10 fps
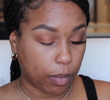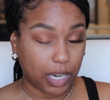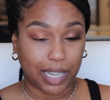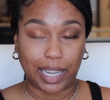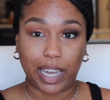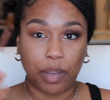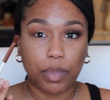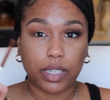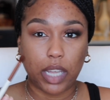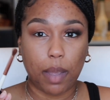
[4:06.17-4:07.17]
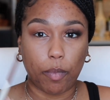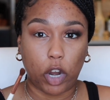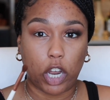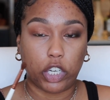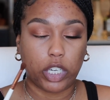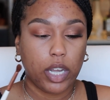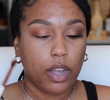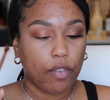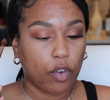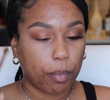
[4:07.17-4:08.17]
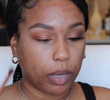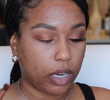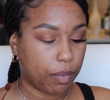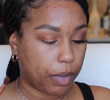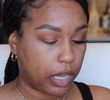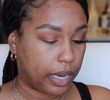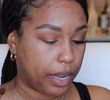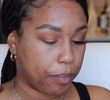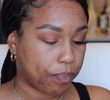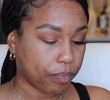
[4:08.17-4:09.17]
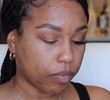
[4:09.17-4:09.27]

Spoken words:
I'm going to keep the same brush for blendability.